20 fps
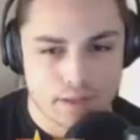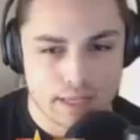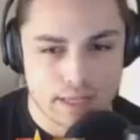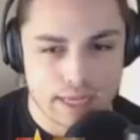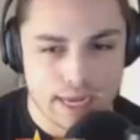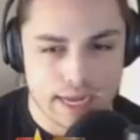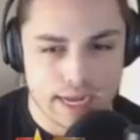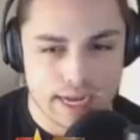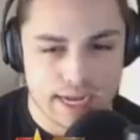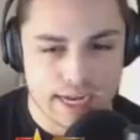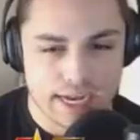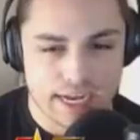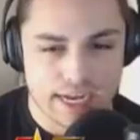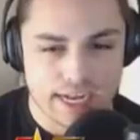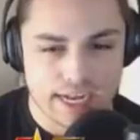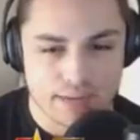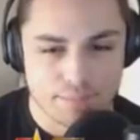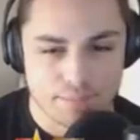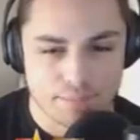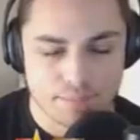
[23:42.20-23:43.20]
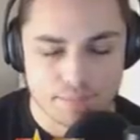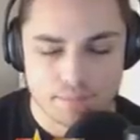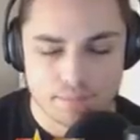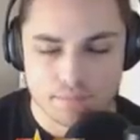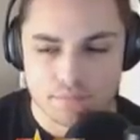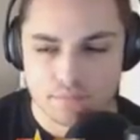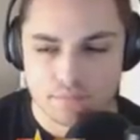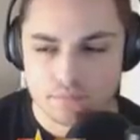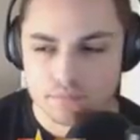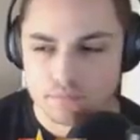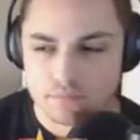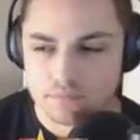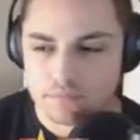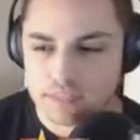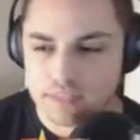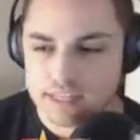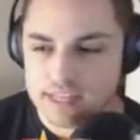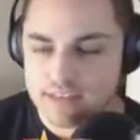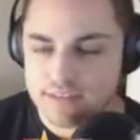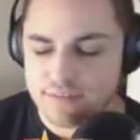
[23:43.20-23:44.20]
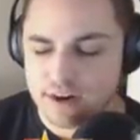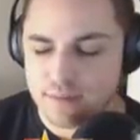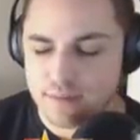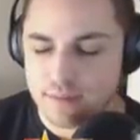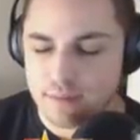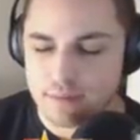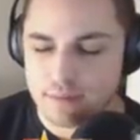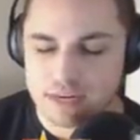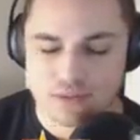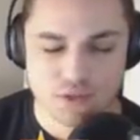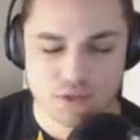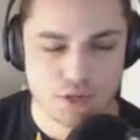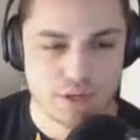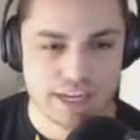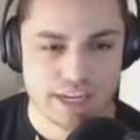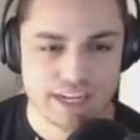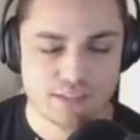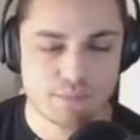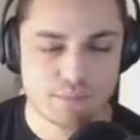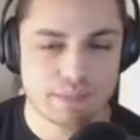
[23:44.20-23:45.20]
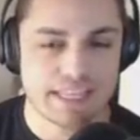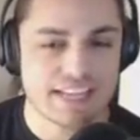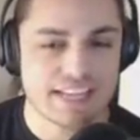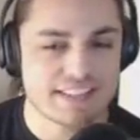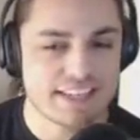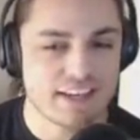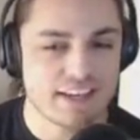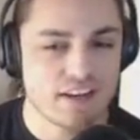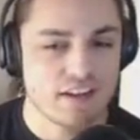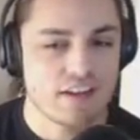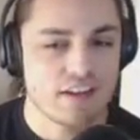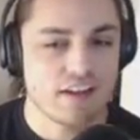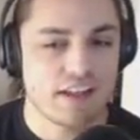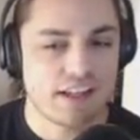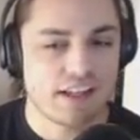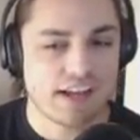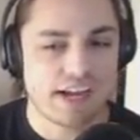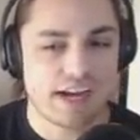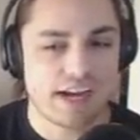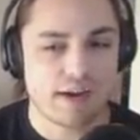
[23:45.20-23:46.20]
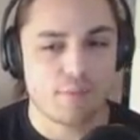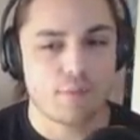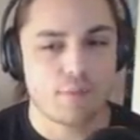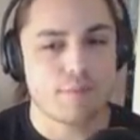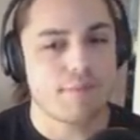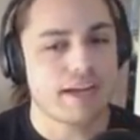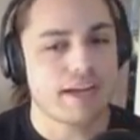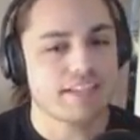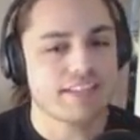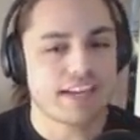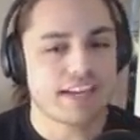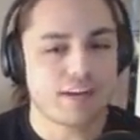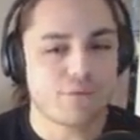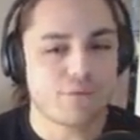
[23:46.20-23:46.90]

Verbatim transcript: uh, if I remember, I'll show you guys. But that's it. Uh, we might sign a